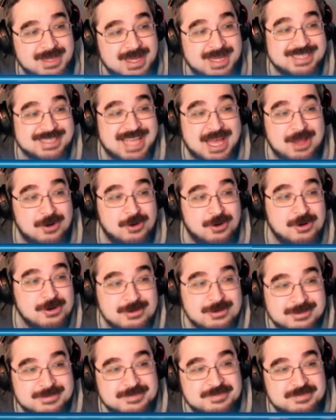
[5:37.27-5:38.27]
at all.
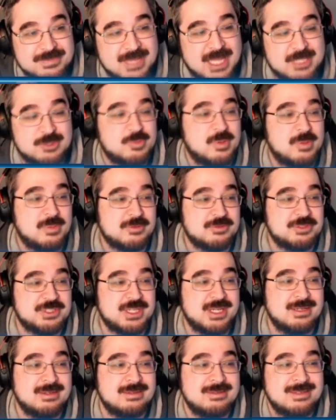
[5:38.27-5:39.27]
That's what people are
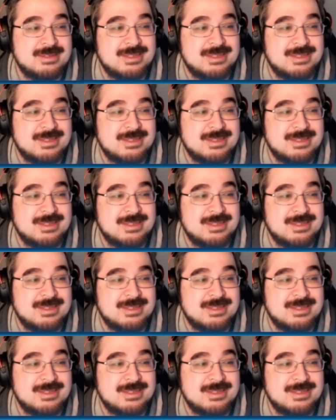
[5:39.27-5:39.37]
saying.